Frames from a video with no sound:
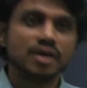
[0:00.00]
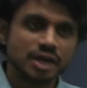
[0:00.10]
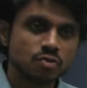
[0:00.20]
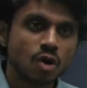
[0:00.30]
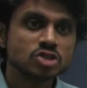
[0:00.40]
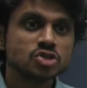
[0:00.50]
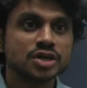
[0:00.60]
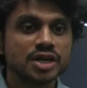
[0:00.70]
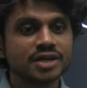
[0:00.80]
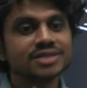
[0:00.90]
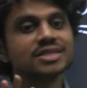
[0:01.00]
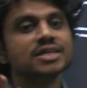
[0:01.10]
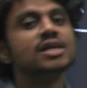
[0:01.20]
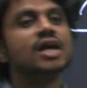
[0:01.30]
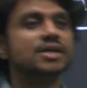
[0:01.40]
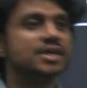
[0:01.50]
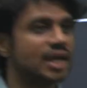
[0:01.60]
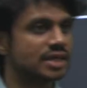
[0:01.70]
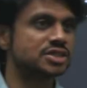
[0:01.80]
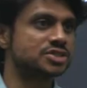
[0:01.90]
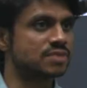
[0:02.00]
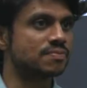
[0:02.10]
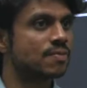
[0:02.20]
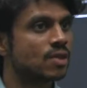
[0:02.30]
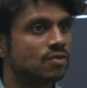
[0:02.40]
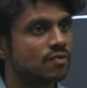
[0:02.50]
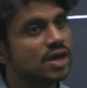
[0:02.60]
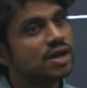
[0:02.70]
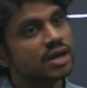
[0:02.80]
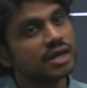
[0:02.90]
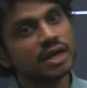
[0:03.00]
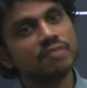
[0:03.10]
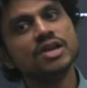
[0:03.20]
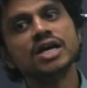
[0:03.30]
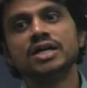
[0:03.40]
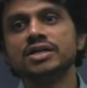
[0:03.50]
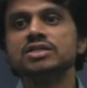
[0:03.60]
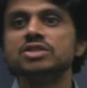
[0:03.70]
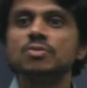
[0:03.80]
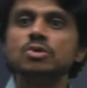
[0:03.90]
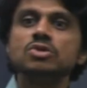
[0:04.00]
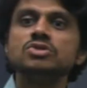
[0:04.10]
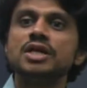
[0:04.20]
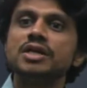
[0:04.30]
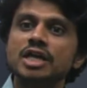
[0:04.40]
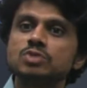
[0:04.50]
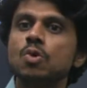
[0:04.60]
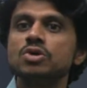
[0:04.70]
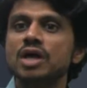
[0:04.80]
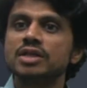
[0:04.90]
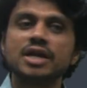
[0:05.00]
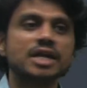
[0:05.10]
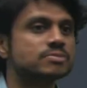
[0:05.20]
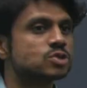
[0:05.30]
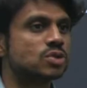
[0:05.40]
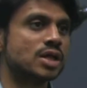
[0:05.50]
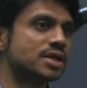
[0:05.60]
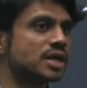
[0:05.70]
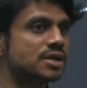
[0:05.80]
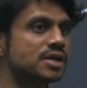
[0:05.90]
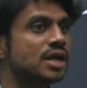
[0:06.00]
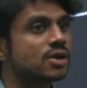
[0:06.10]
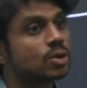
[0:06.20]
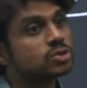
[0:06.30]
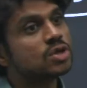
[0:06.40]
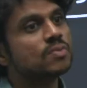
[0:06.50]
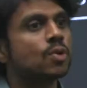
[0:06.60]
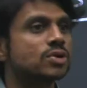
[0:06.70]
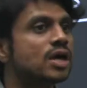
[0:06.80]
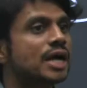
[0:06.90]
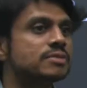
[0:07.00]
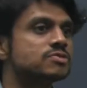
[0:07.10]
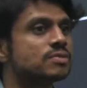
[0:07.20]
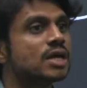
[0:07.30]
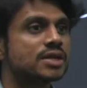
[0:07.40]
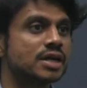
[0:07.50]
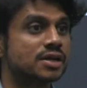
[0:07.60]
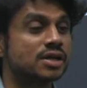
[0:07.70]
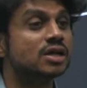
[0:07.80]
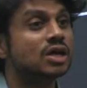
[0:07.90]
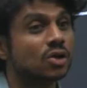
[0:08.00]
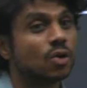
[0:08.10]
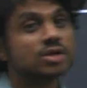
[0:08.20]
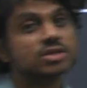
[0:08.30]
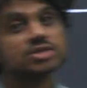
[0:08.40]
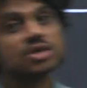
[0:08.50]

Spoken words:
It wants to create a single country like system where every country is able to export the other items to the other country and also import the items from the other country, not just the